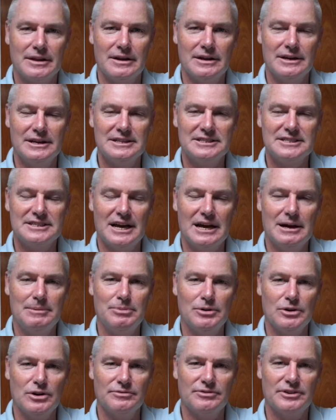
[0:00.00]

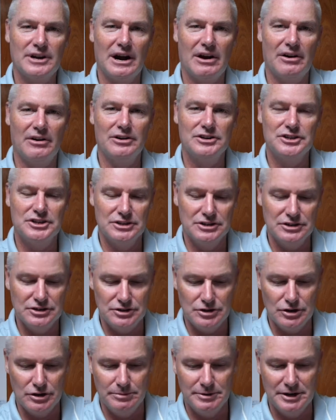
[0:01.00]
example of courage and
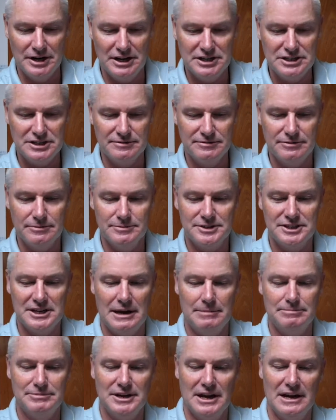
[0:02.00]
determination from
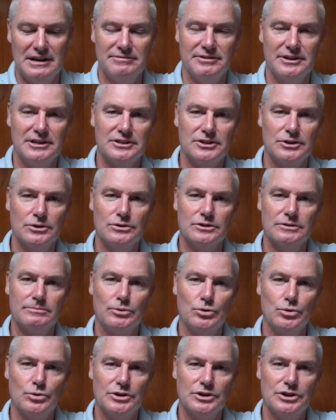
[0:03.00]
Sam Davies, who's
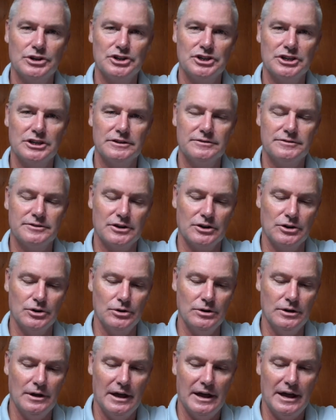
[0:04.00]
aboard Initiative's
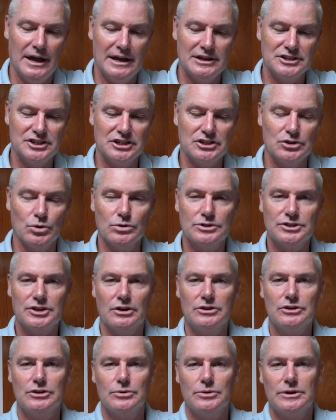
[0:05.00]
Courier. She's
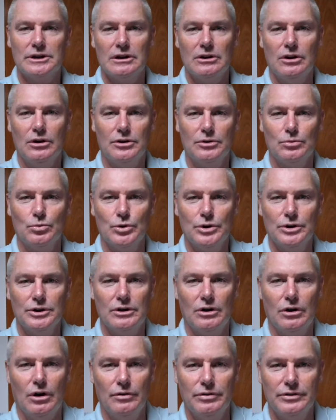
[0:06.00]
also doing a lot of
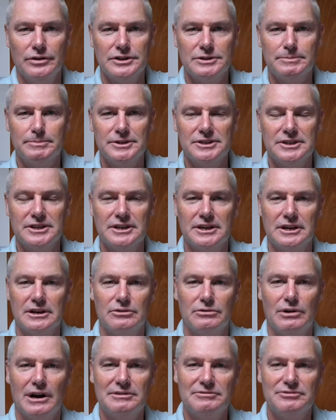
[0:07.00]
work on this
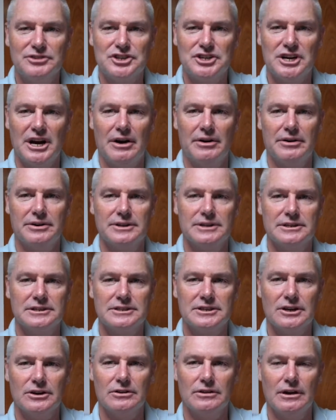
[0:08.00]
particular run for charity,
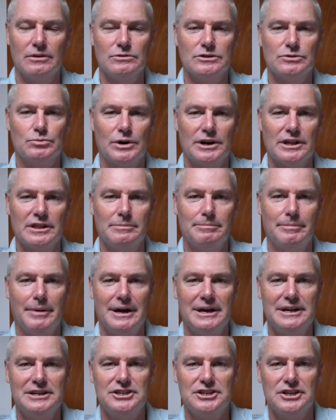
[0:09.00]
so that was one of the
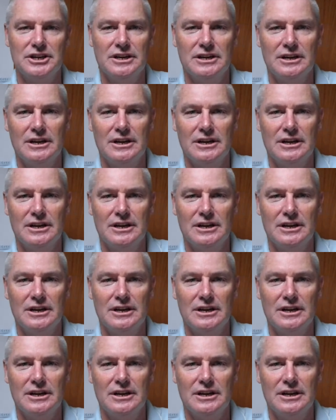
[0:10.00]
major,